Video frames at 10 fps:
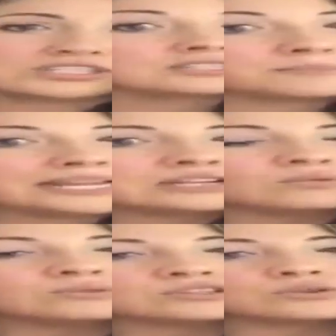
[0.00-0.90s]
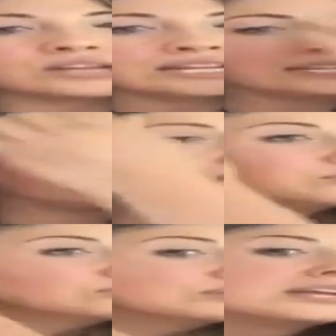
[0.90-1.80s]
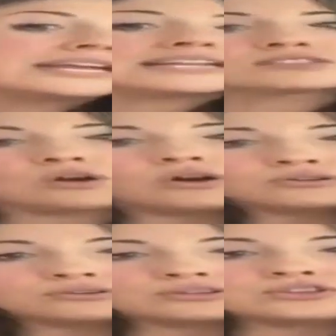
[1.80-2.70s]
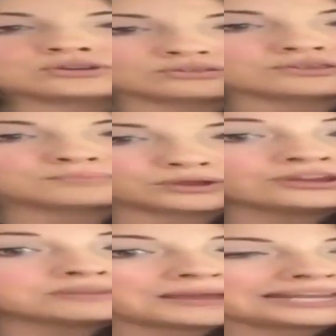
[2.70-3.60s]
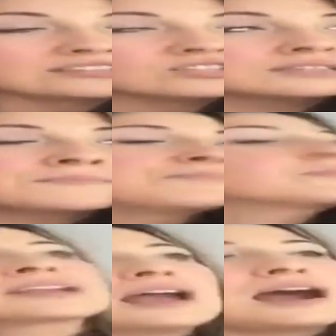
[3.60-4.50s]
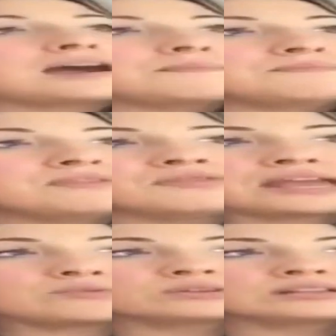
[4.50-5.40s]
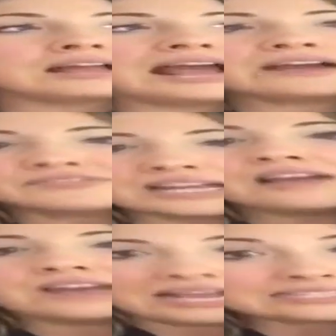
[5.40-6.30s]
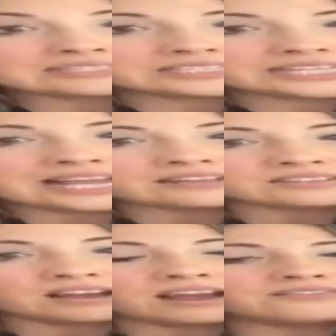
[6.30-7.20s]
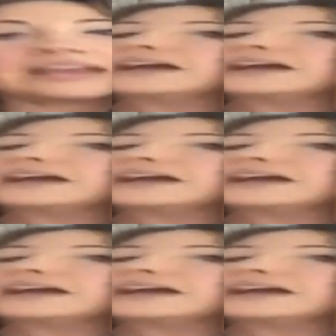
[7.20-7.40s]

depending on which organic label is on the bird, the packaging. They will have to have access to the outside, they have